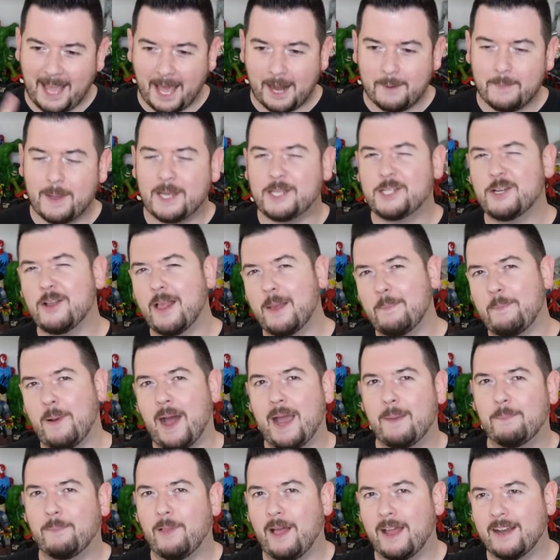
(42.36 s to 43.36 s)
Gotta make sure that
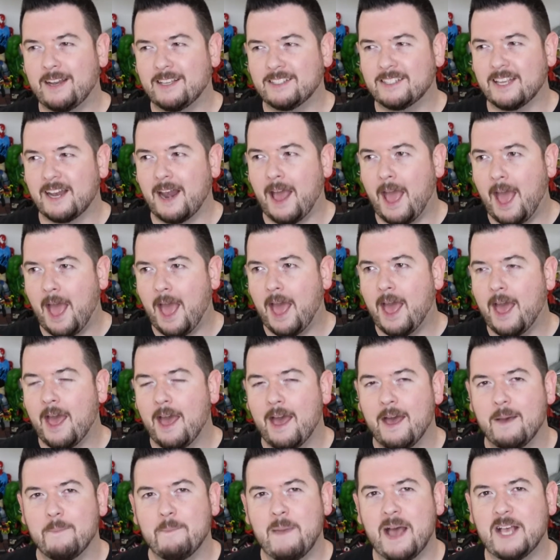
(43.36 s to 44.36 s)
pipeline doesn't
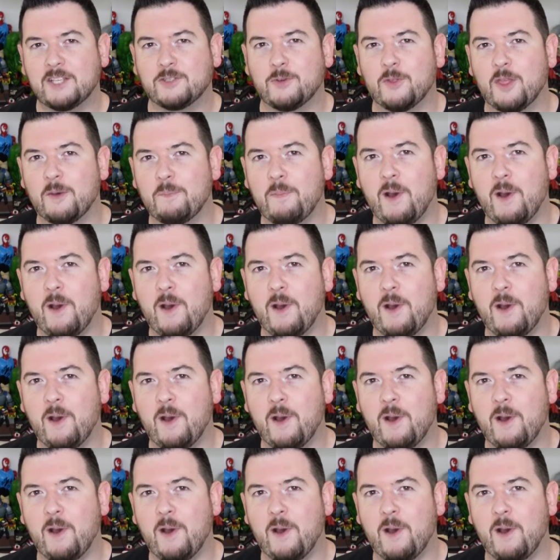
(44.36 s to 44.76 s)
mess with the